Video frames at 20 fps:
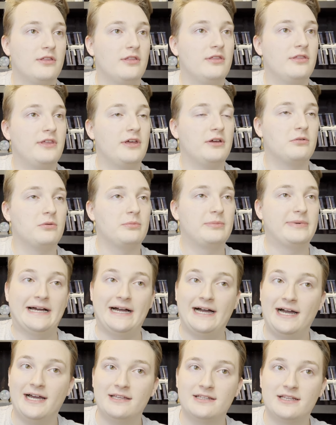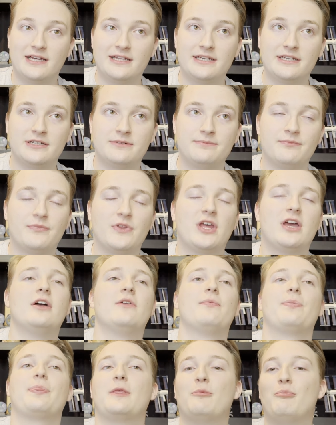They will be highlighted,
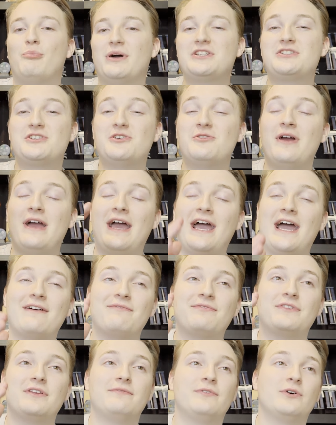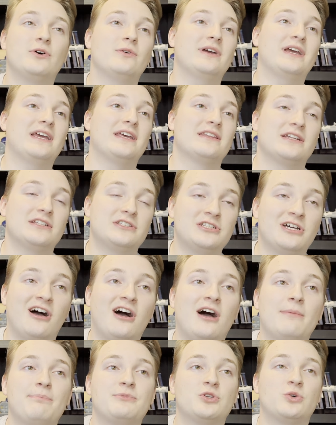but you have to vote in a
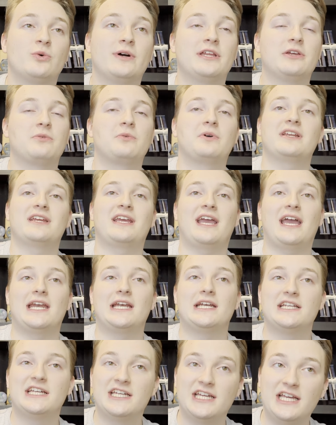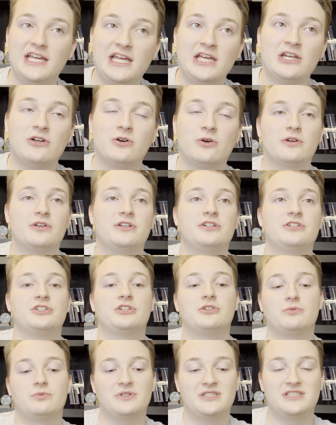top 21 candidate in order
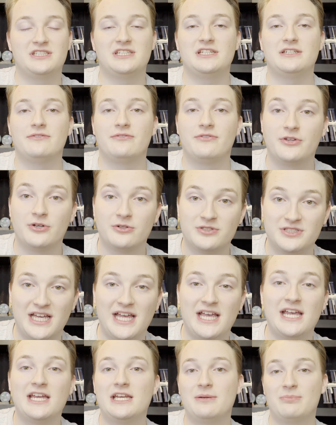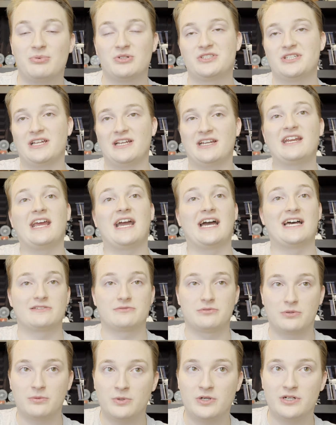to receive those 80%
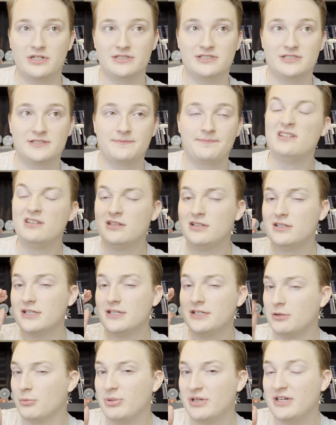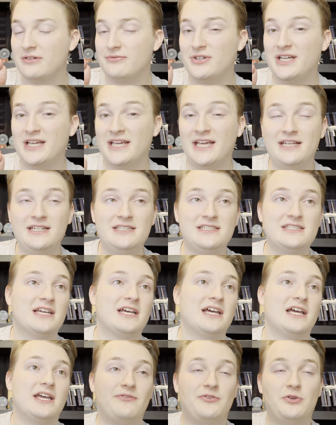gas rewards. Little bit of a hint,
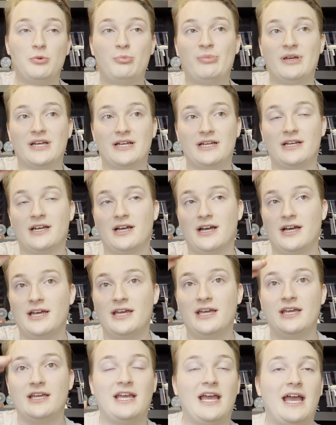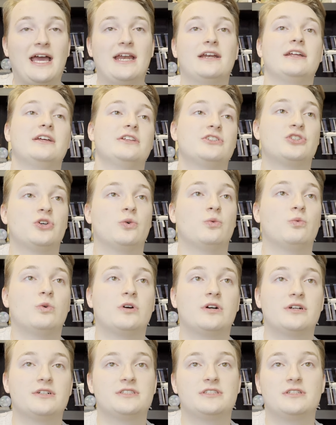if you pick a candidate
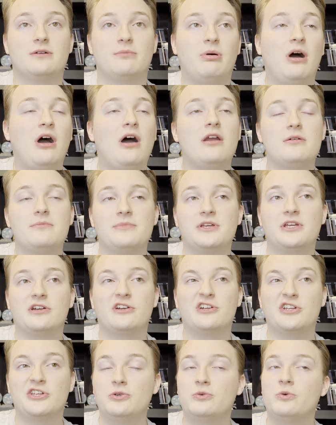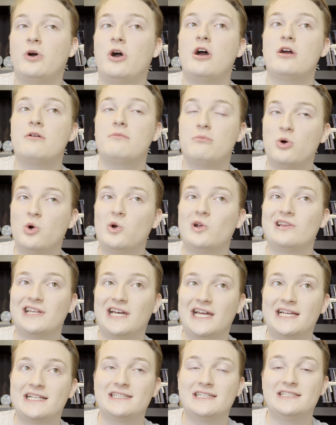towards the bottom here, you are more
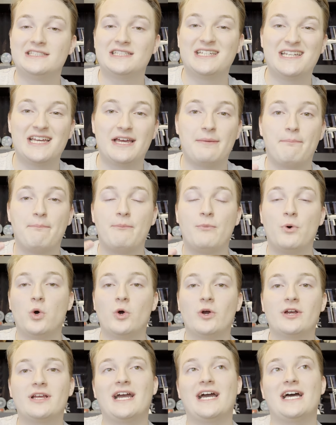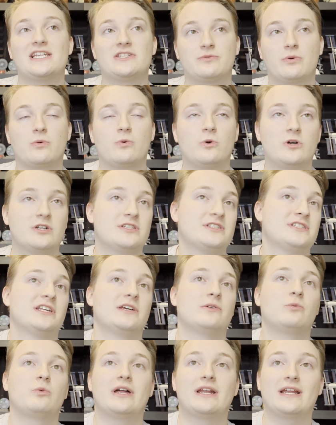likely to get more gas rewards
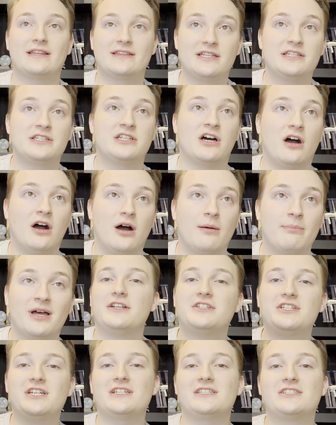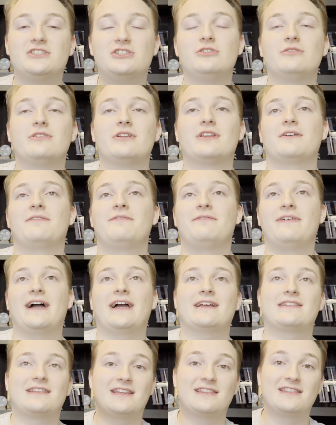than one at the top, just due to the
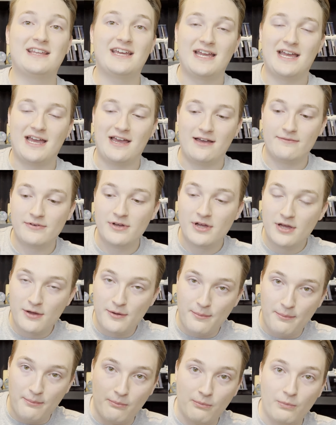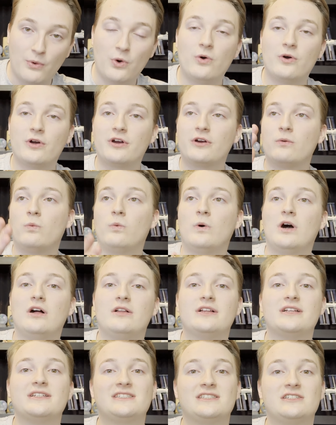fact that they have more
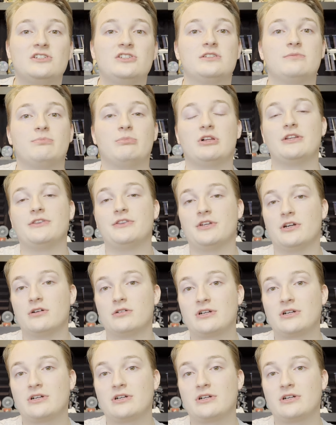wallets to split their